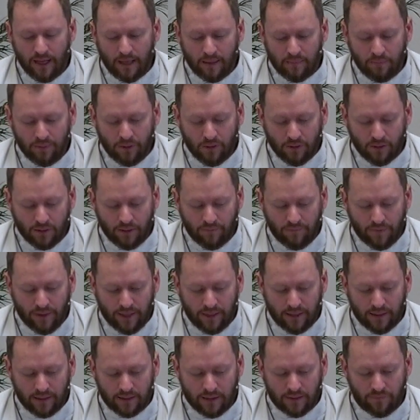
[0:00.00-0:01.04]
and
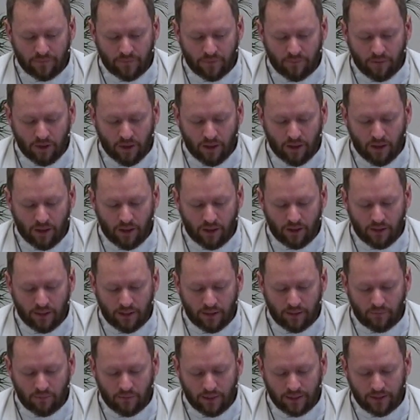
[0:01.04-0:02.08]
purify us from all
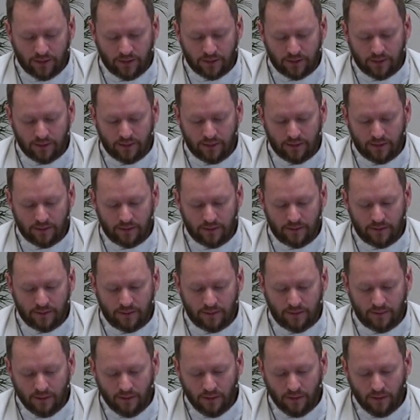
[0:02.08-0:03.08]
unrighteousness.